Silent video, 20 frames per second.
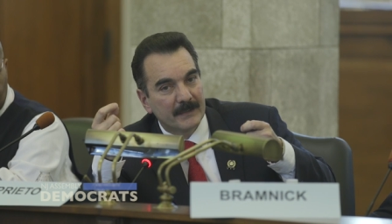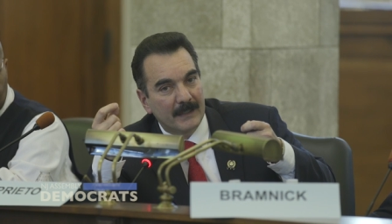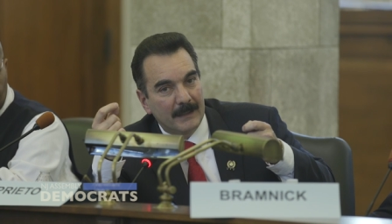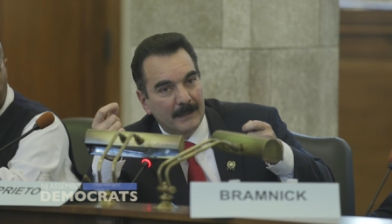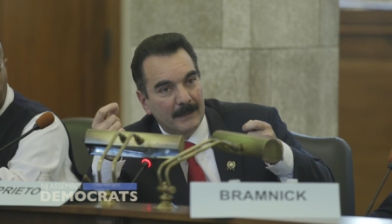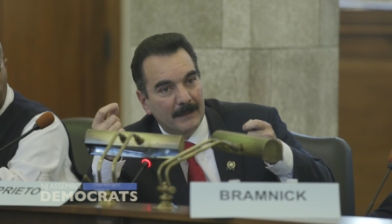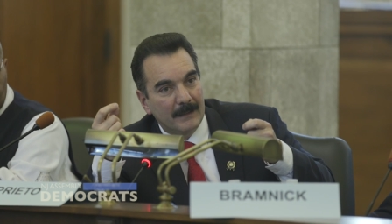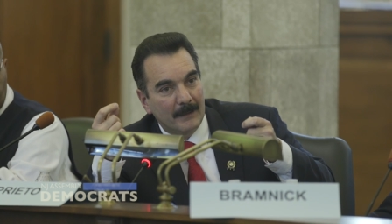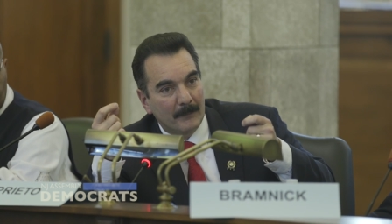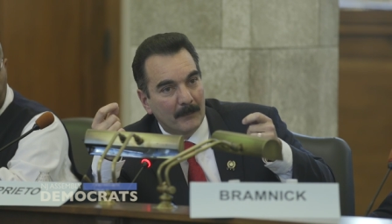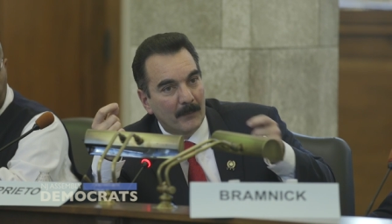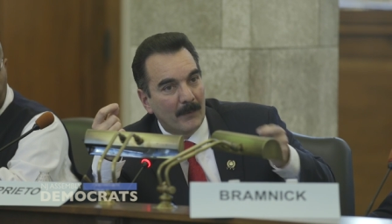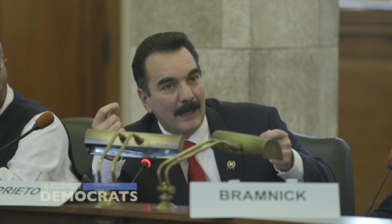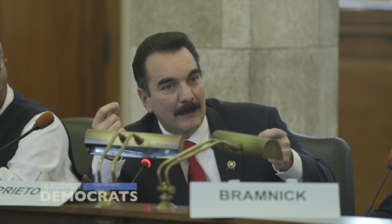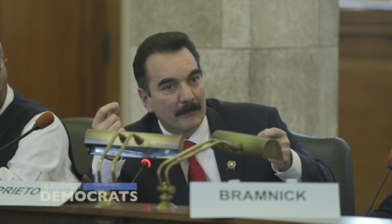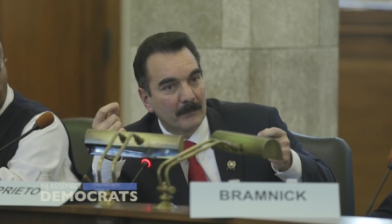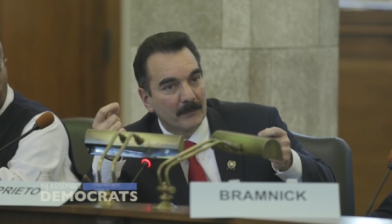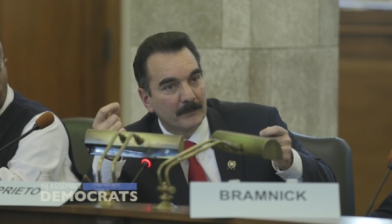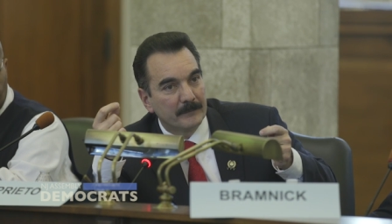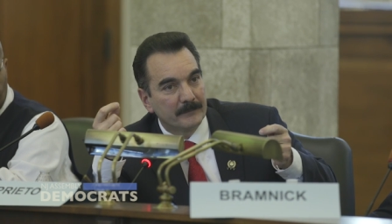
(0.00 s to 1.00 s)
a
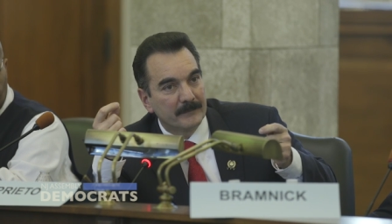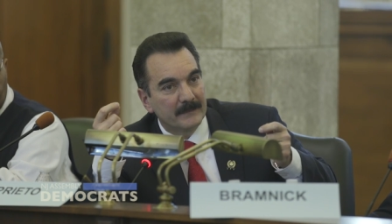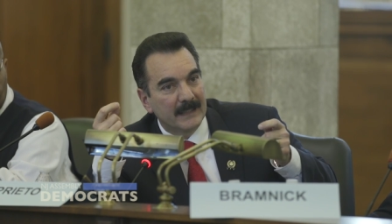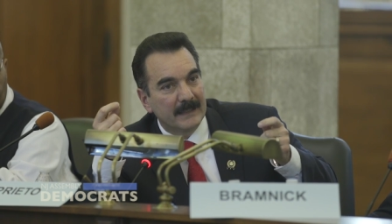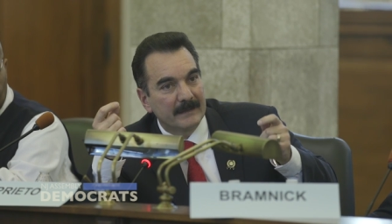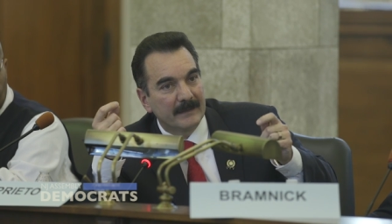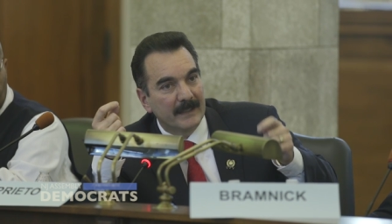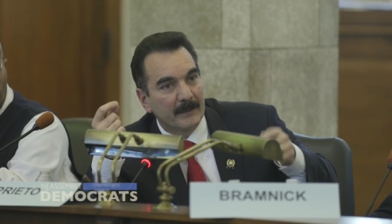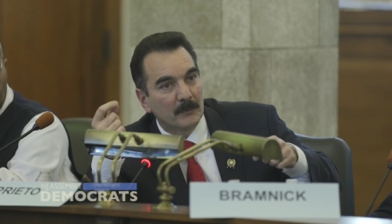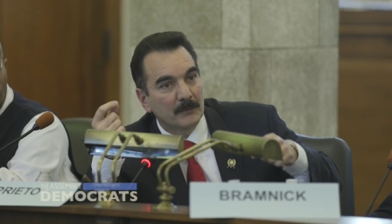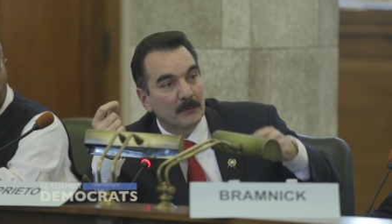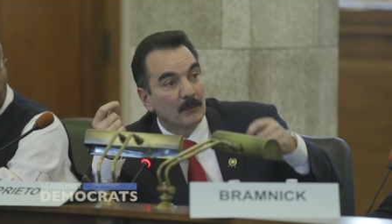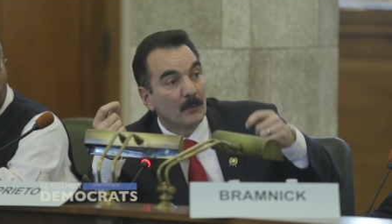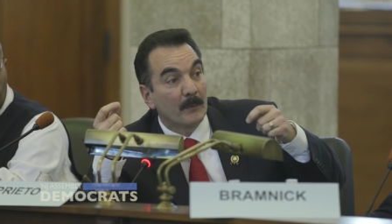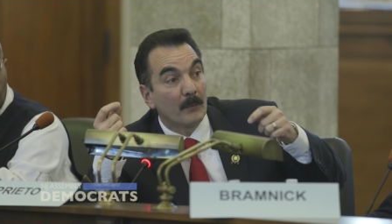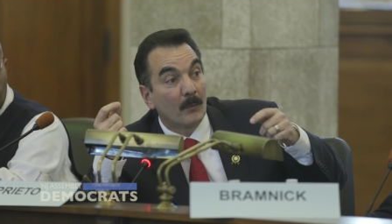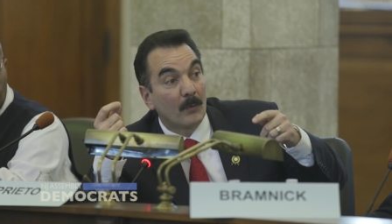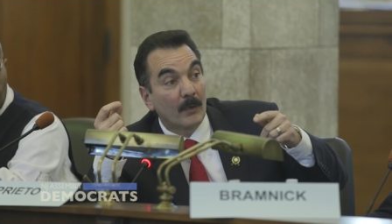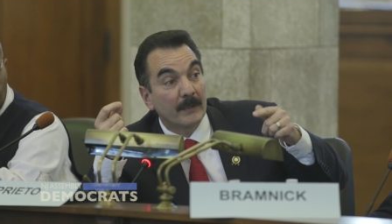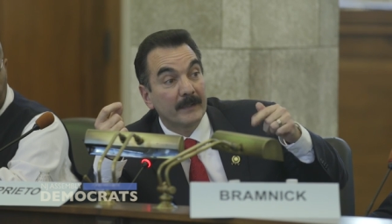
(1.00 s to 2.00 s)
problem that they were doing
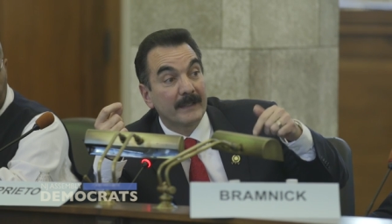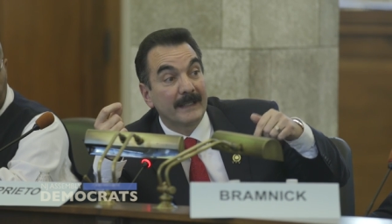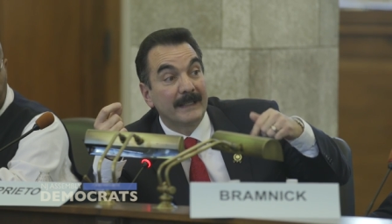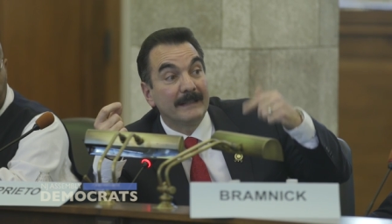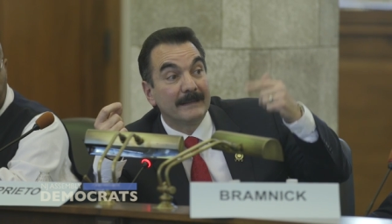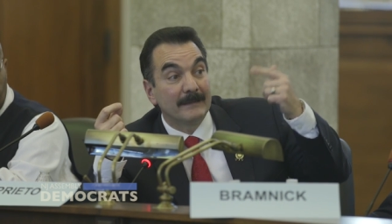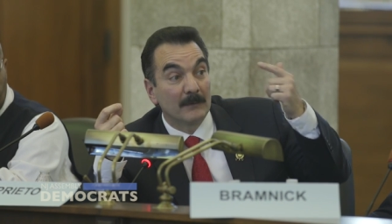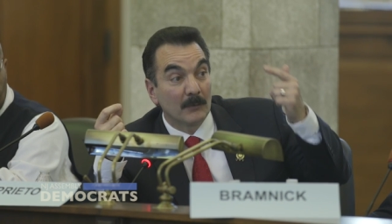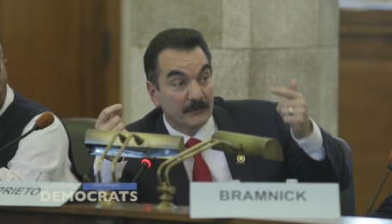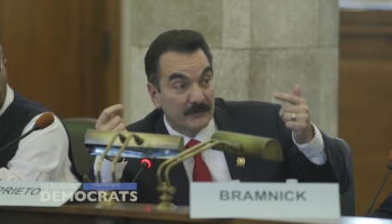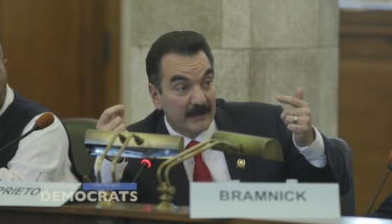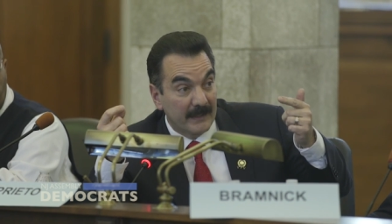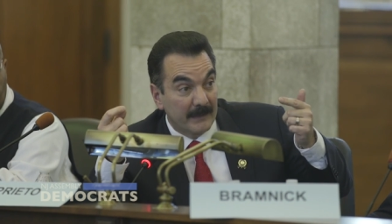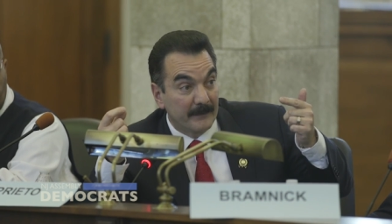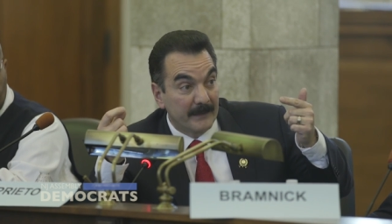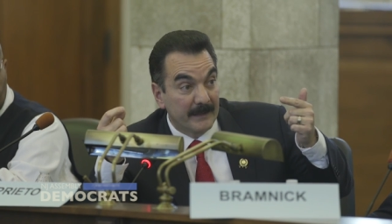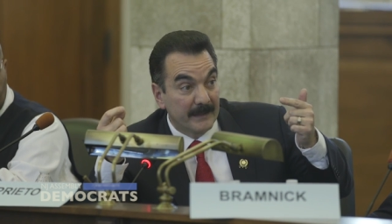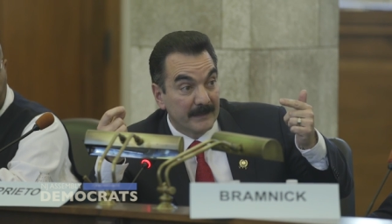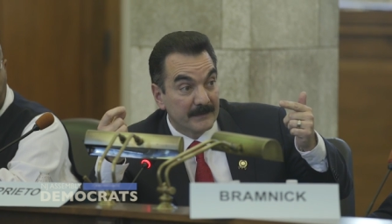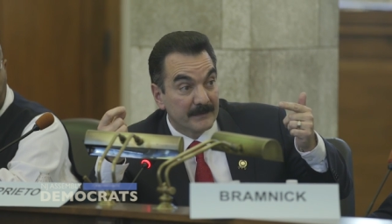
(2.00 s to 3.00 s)
work in those
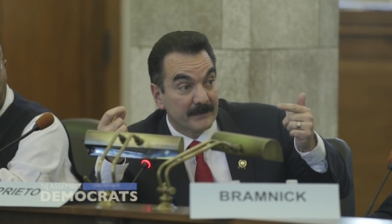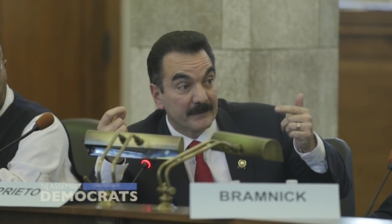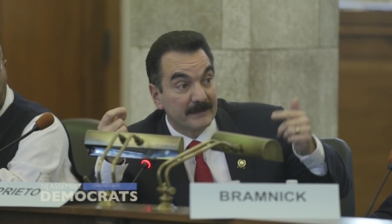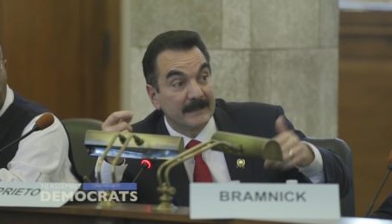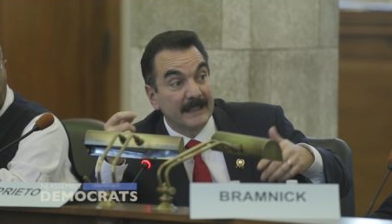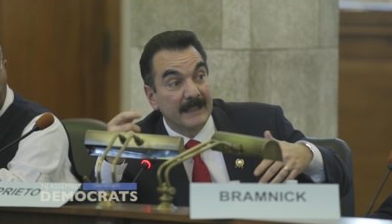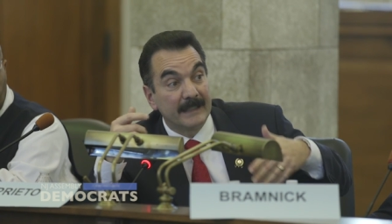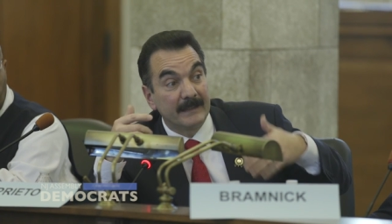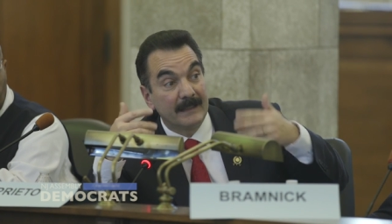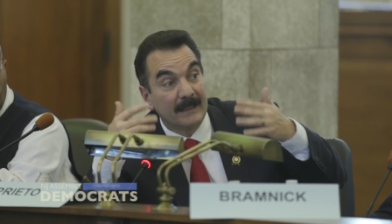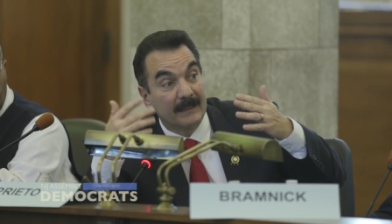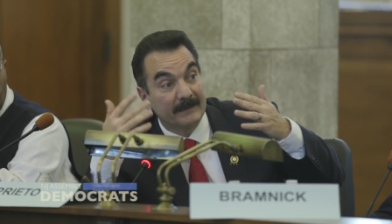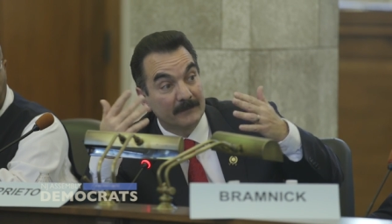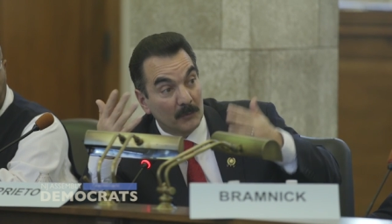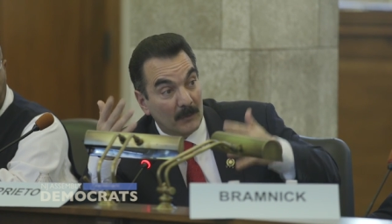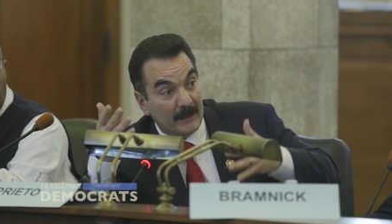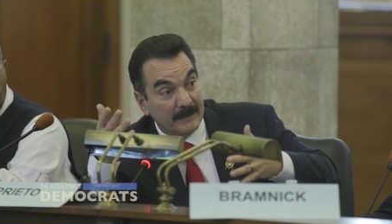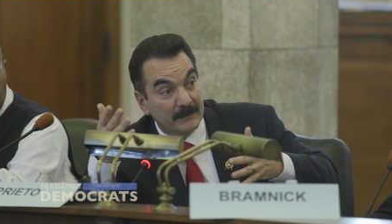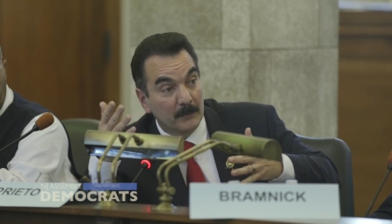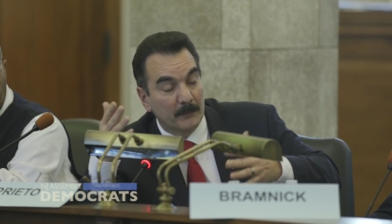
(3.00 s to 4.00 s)
areas. They did not
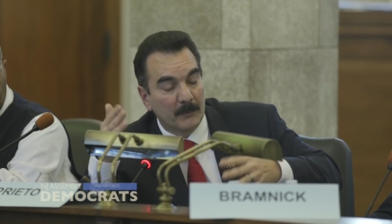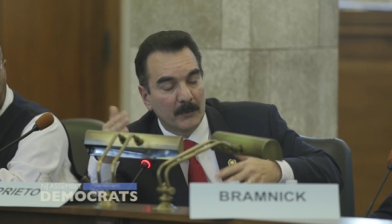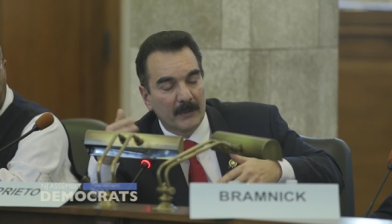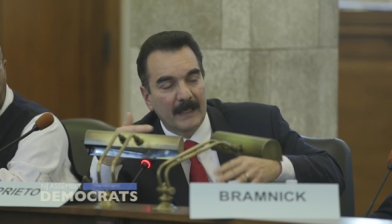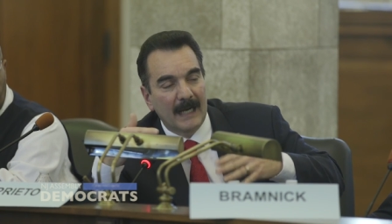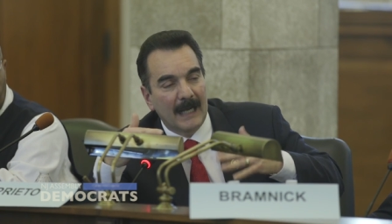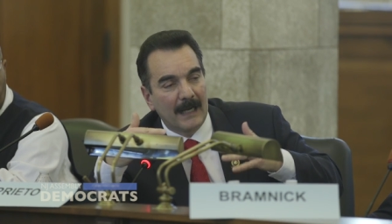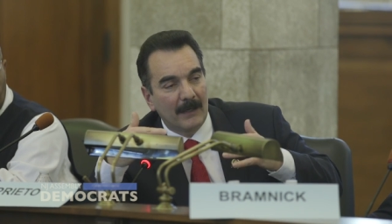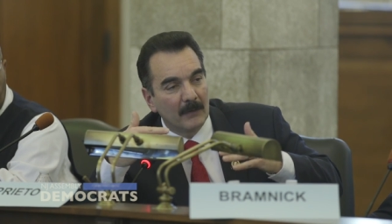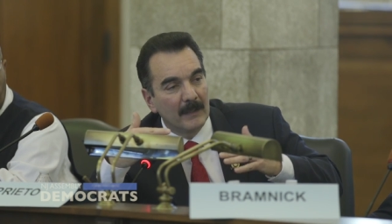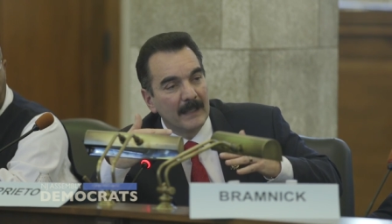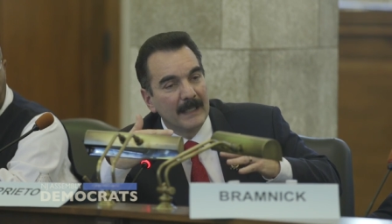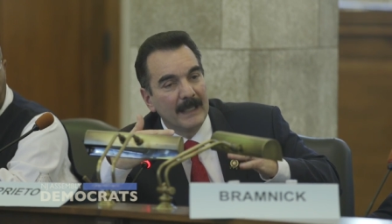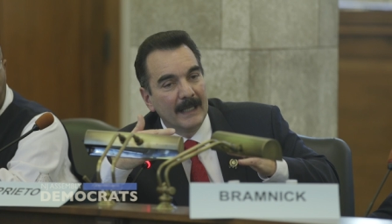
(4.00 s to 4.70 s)
try to put it out,